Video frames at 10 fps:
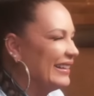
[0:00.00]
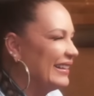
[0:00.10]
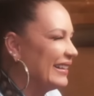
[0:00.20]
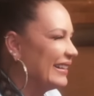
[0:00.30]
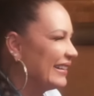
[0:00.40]

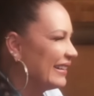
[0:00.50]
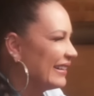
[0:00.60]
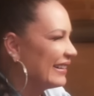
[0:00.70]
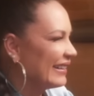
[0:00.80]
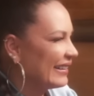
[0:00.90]

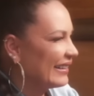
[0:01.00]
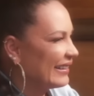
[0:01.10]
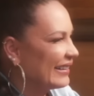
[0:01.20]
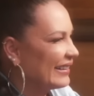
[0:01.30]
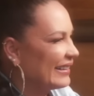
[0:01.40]

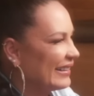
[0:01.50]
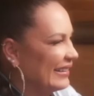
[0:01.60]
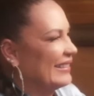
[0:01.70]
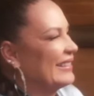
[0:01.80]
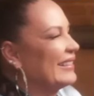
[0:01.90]

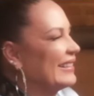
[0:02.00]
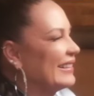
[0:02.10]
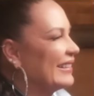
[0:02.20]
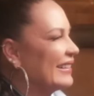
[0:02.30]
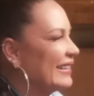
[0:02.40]

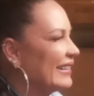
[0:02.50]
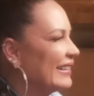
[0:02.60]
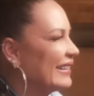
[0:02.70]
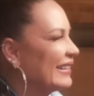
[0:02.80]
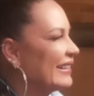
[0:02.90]

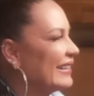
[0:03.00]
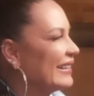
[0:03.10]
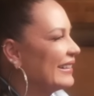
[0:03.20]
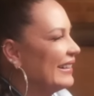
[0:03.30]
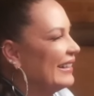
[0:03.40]

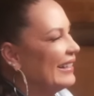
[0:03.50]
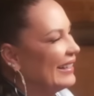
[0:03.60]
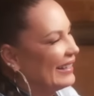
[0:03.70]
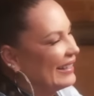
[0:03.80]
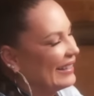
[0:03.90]
(silent)